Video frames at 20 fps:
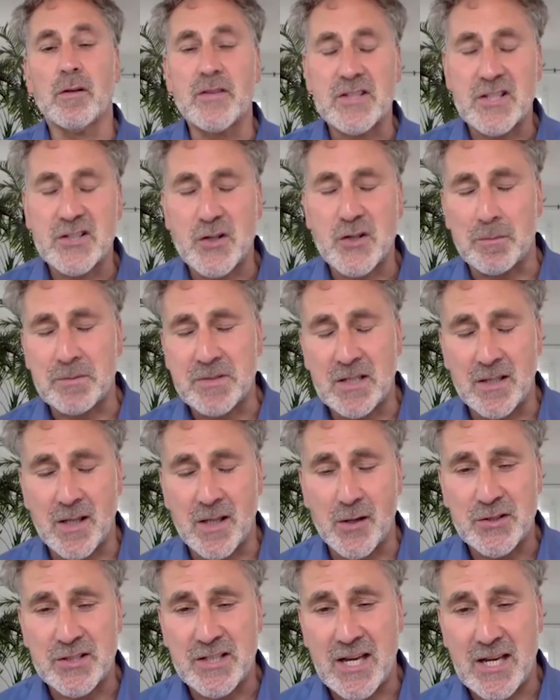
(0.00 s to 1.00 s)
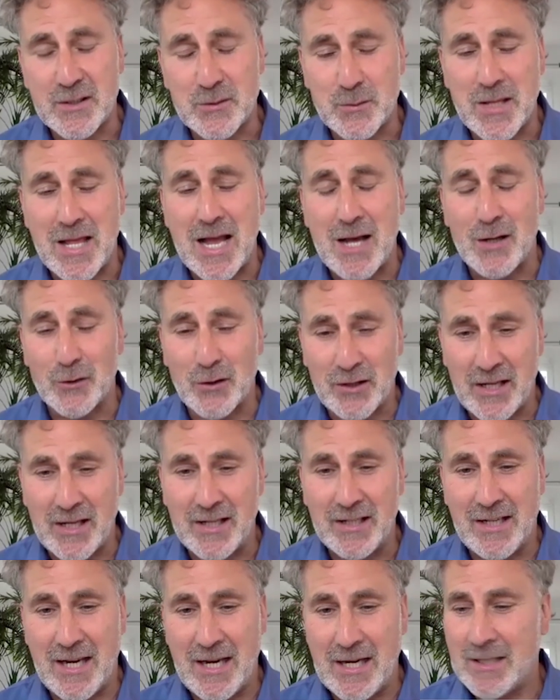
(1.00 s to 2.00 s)
us adopting those things without
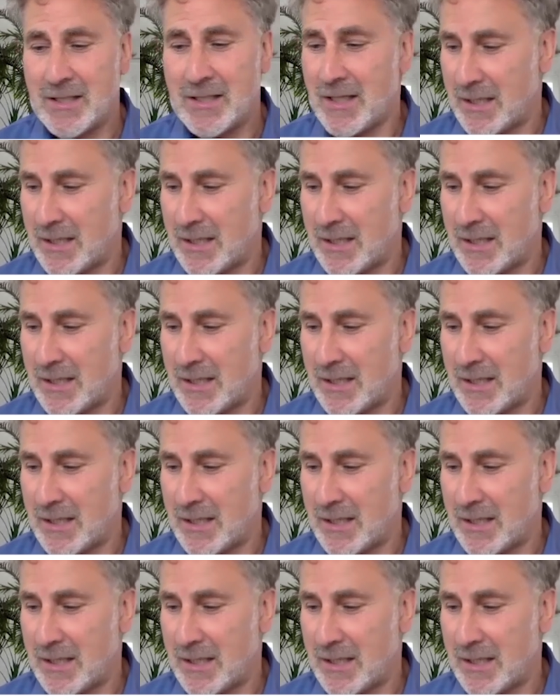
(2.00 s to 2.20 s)
thinking.